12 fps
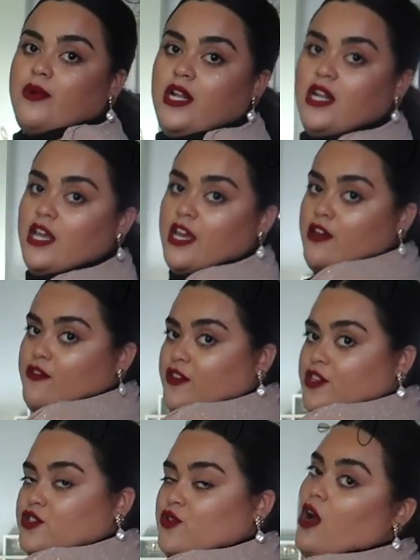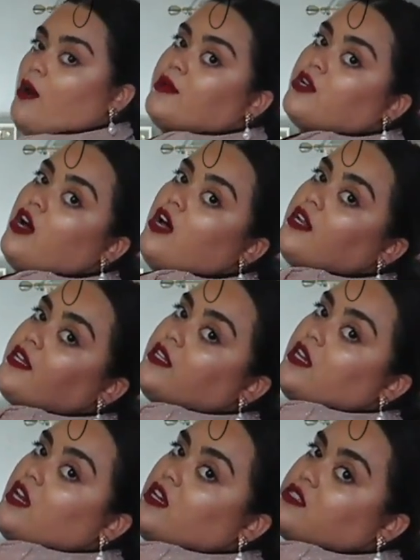We live for the drama, darling.
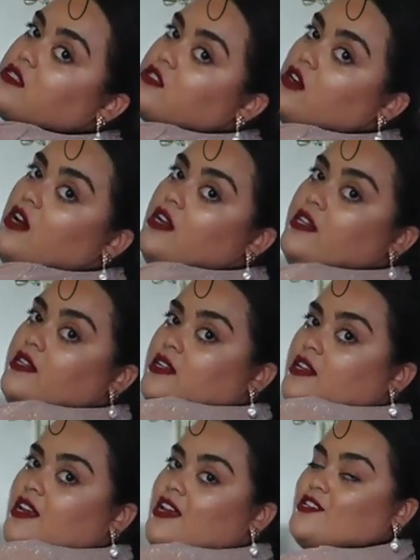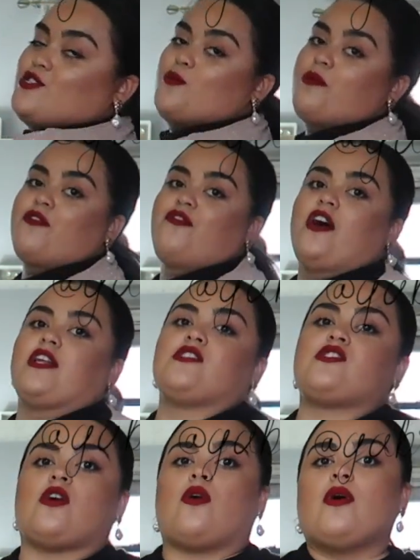Yes, darling. Super fun.
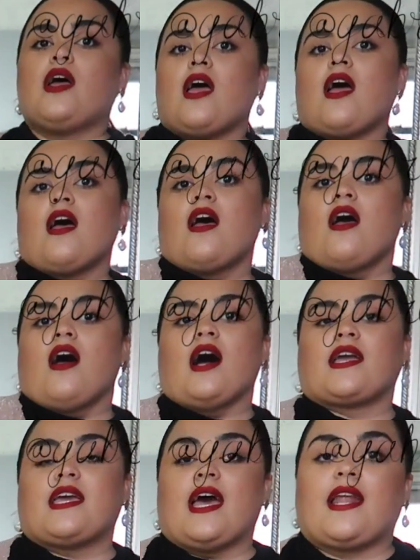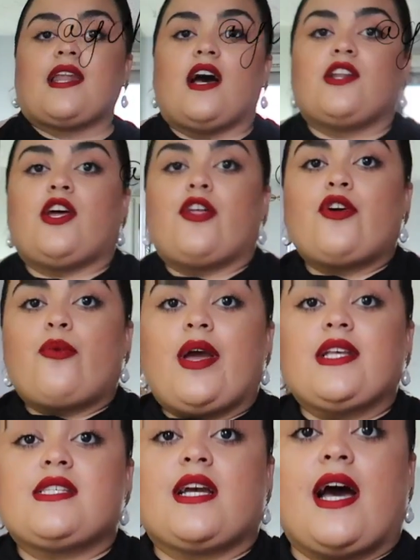So again, another
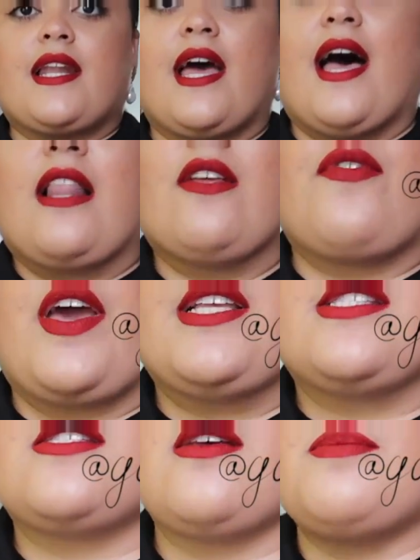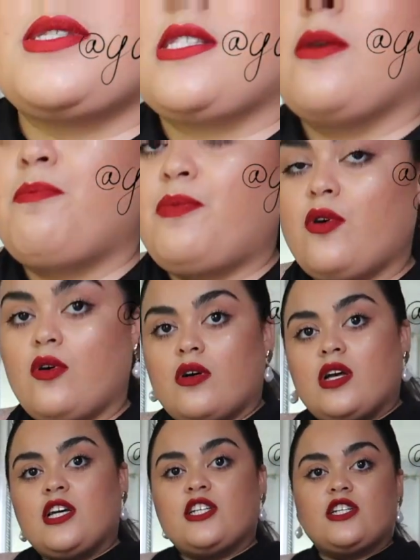way to kind of elevate some
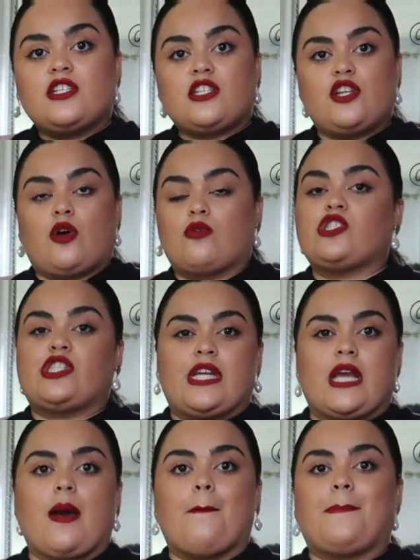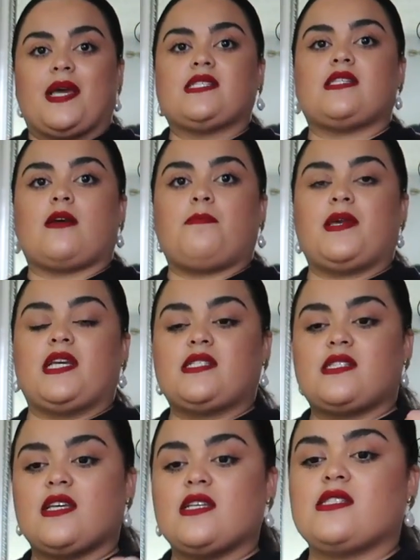simple, you know, chic basic
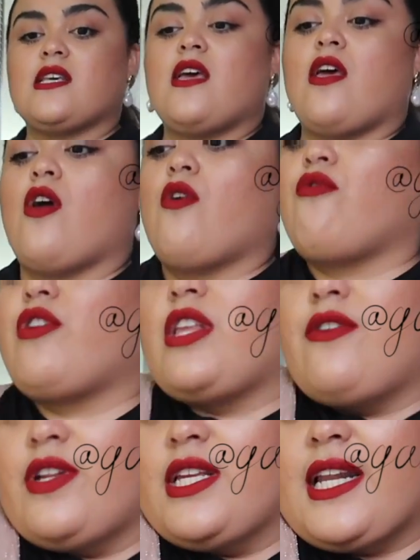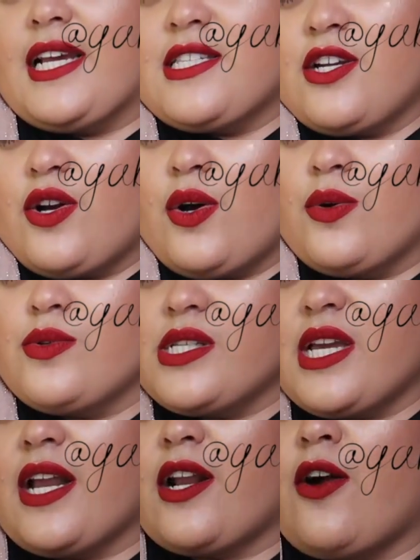pieces. Really nice and
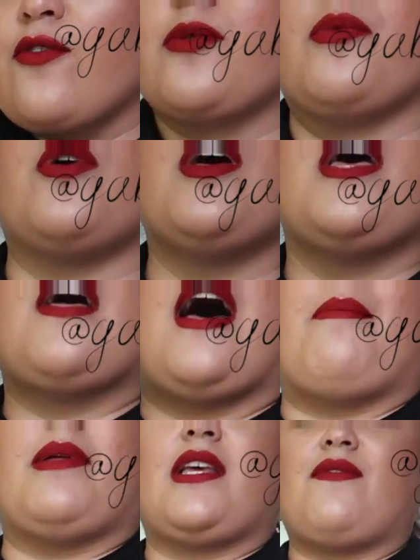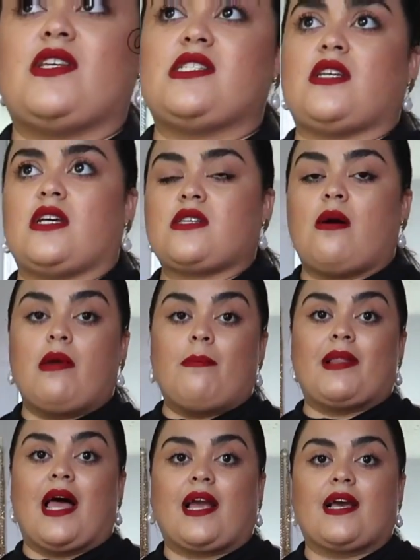cozy and comfortable. I believe this does come in
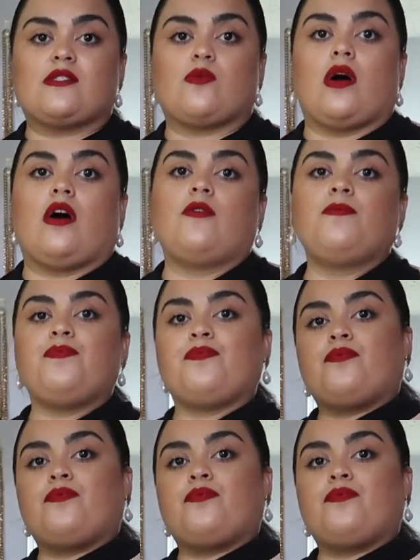black as well.